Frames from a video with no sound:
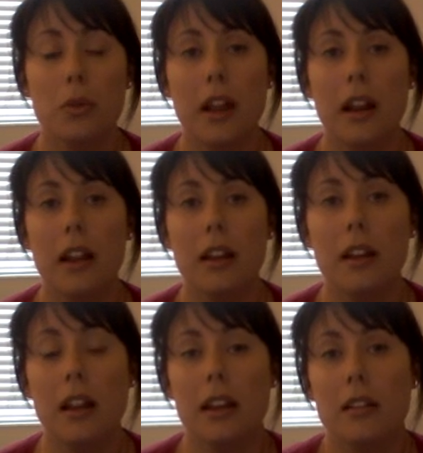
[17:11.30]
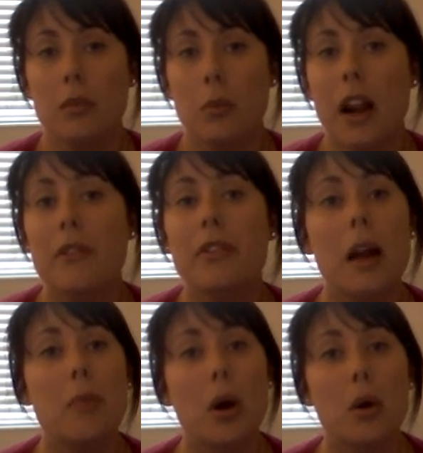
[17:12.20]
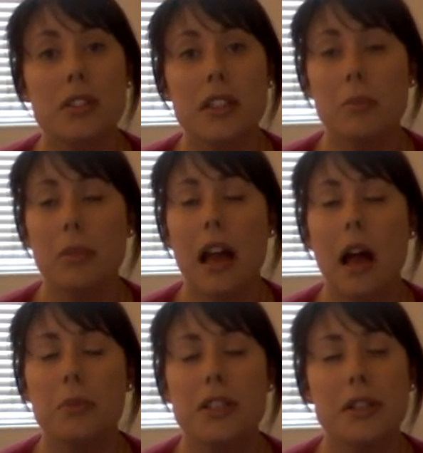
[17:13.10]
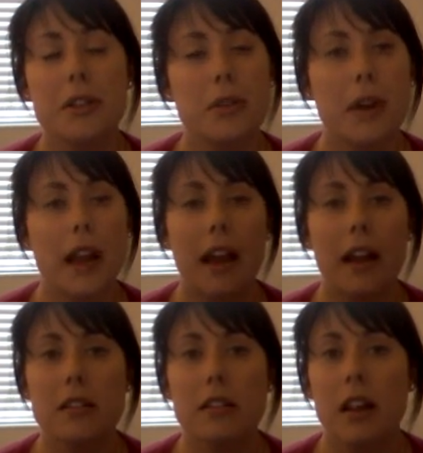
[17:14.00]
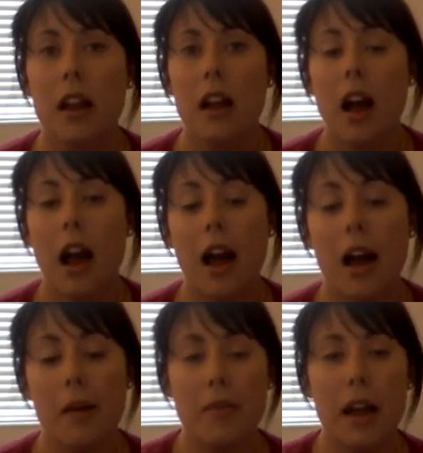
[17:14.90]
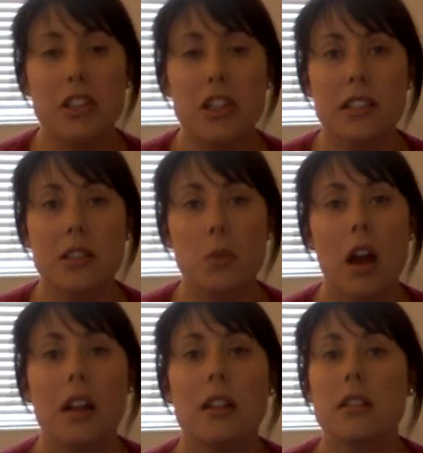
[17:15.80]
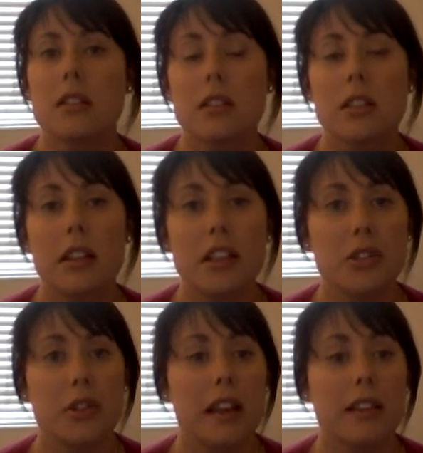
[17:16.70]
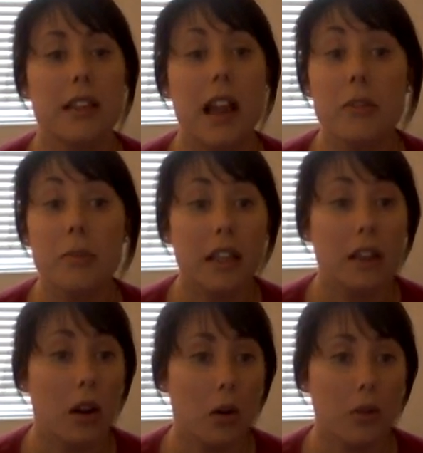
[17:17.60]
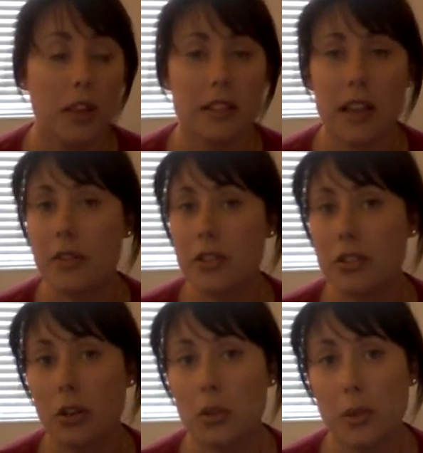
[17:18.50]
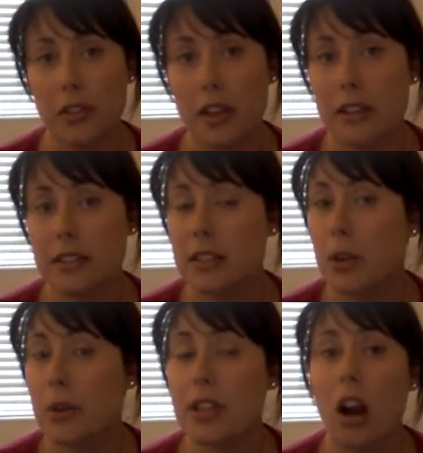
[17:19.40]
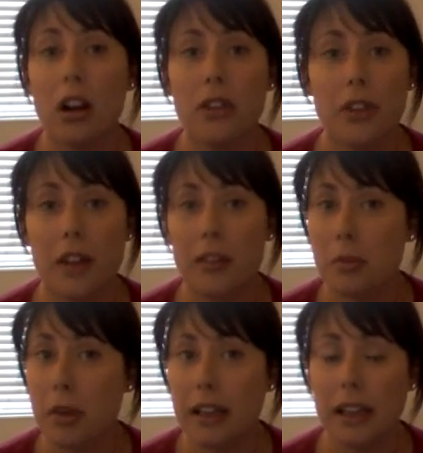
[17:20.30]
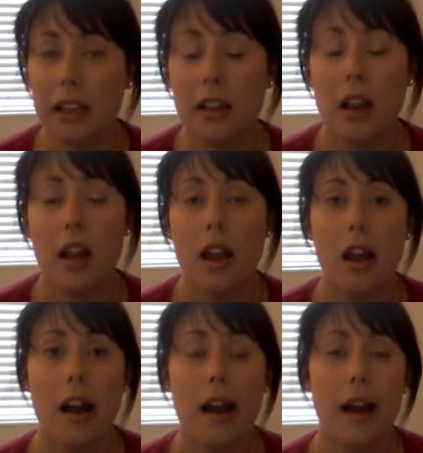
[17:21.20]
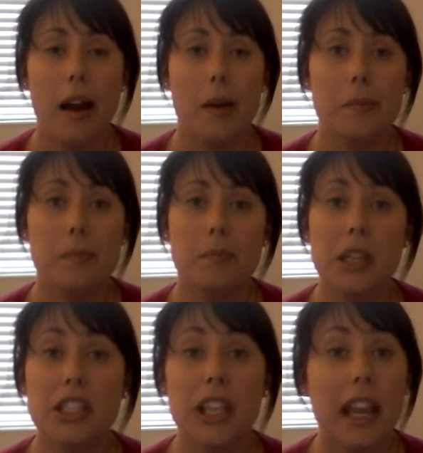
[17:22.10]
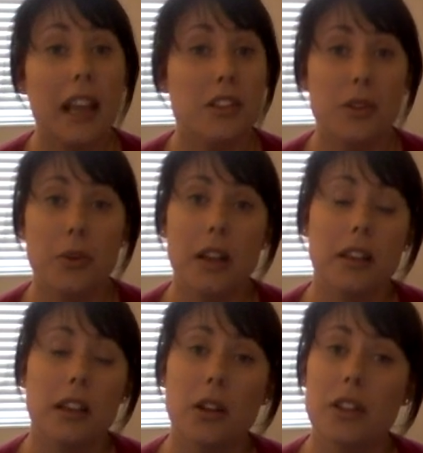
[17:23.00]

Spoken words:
that whatever I post can be a help to you. And I just want to let you guys, everybody know that's ever struggled with this. It's hard for everybody, but you can do it.